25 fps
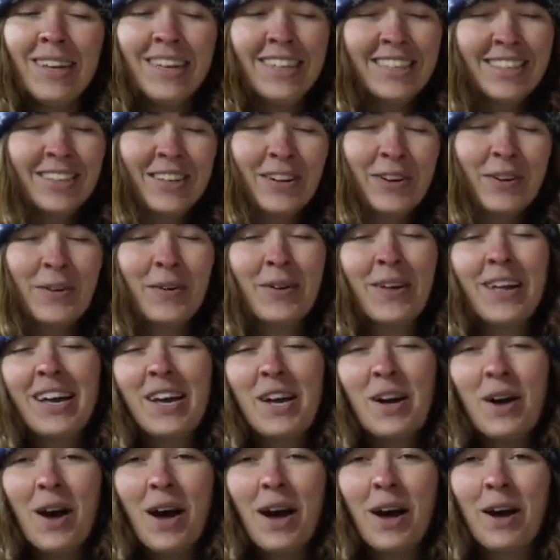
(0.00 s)
So
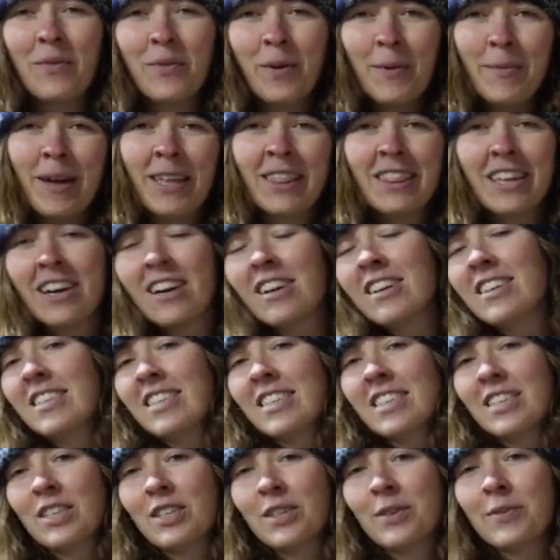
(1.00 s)
uh, we met there. His
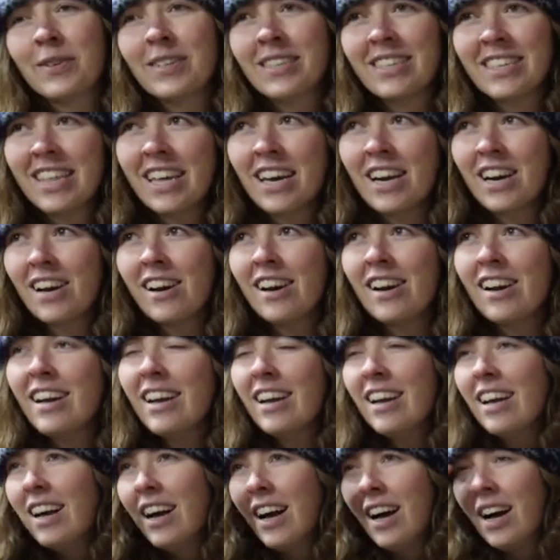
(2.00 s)
sister was there
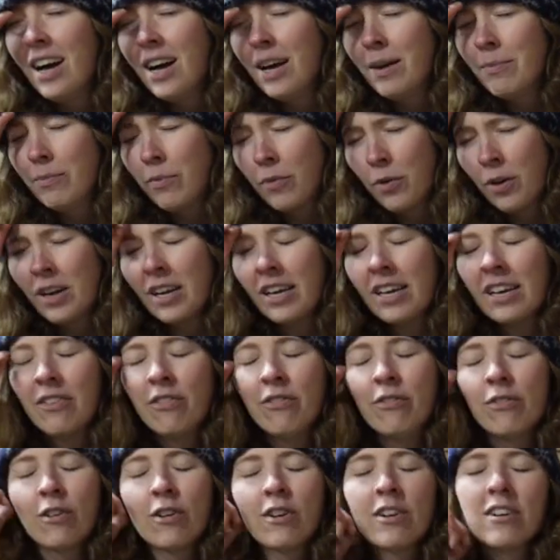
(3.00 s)
um, working
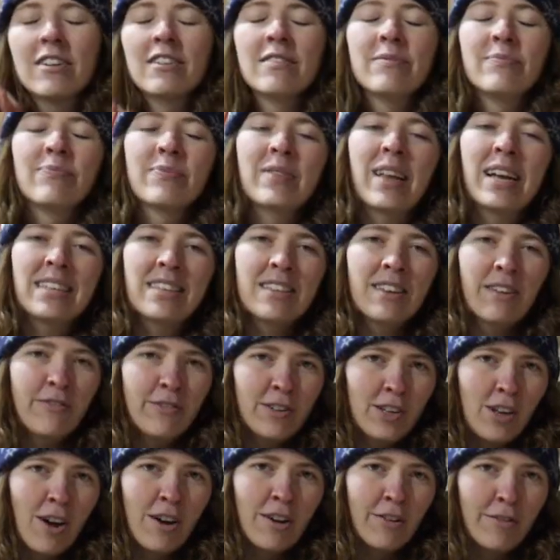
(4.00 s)
for as a
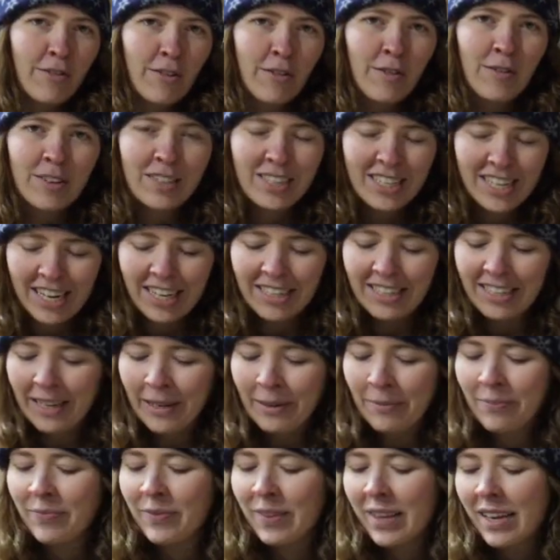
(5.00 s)
photographer for Santa.